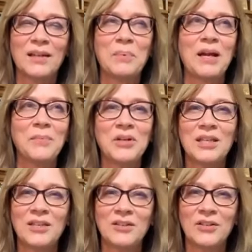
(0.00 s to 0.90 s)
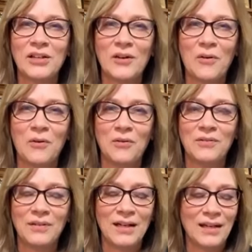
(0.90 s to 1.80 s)
like probably about a year ago
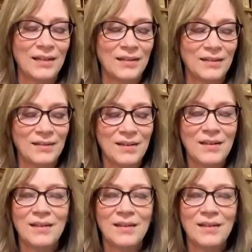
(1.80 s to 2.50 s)
on